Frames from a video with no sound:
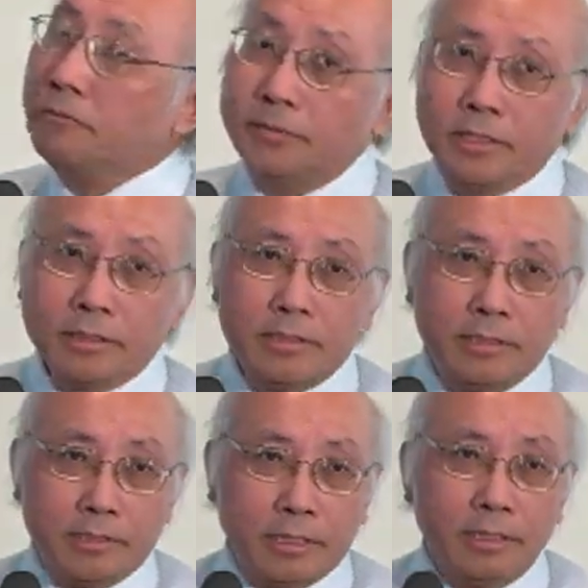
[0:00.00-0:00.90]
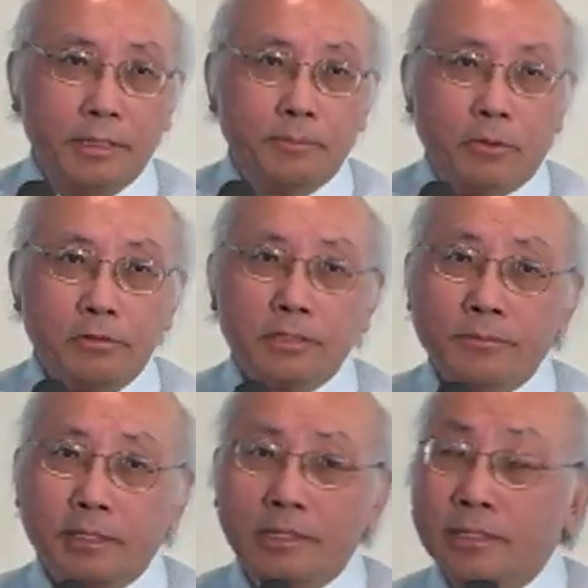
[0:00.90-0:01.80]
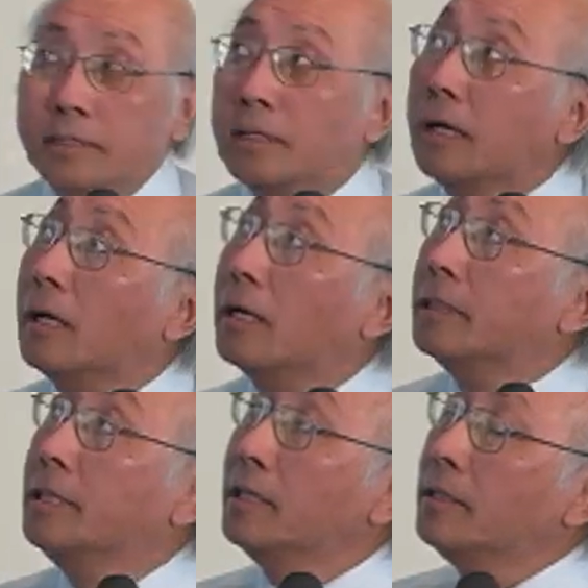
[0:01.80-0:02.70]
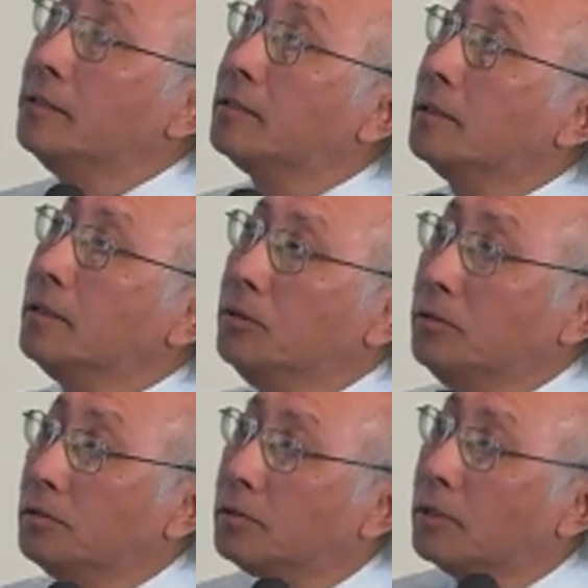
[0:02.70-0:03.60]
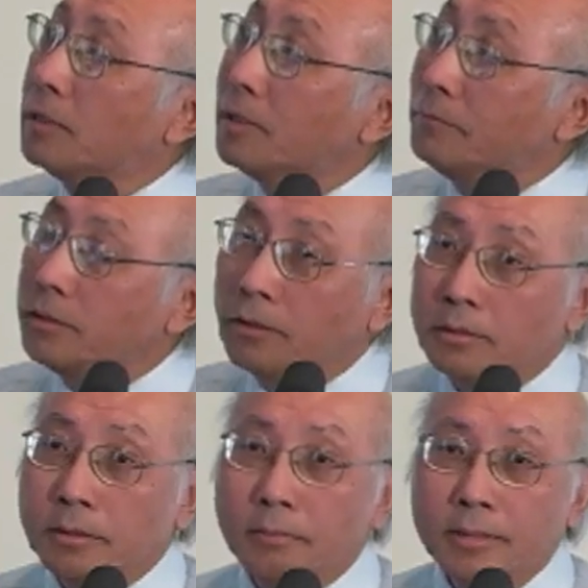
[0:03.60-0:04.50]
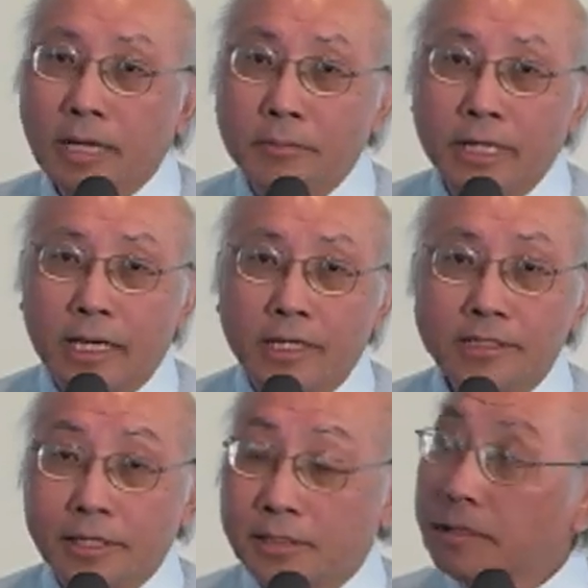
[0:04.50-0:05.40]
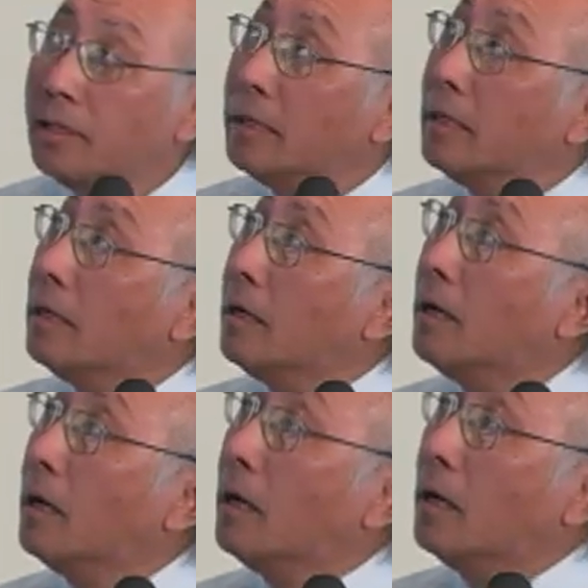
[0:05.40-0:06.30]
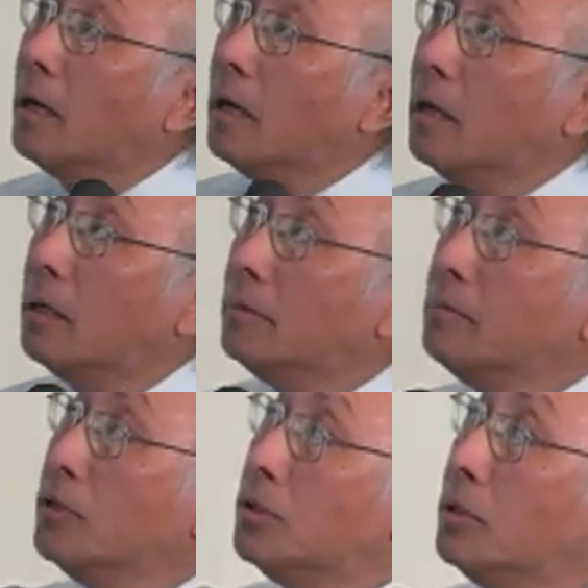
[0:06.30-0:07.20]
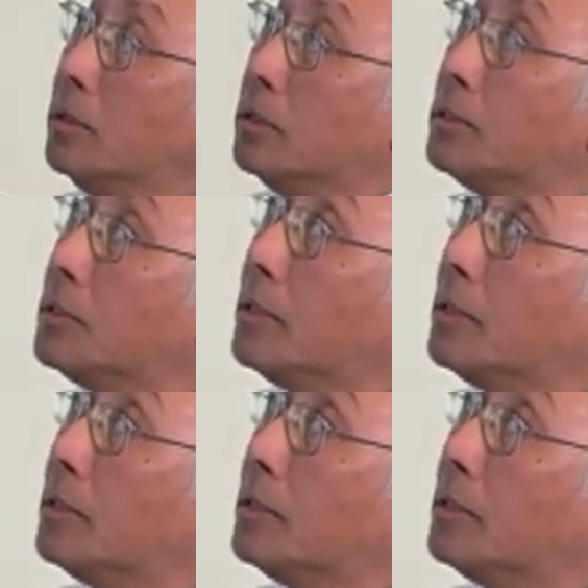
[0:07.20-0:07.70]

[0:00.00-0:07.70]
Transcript: frequency study, most of the DNA study use something called the Comet assay, which is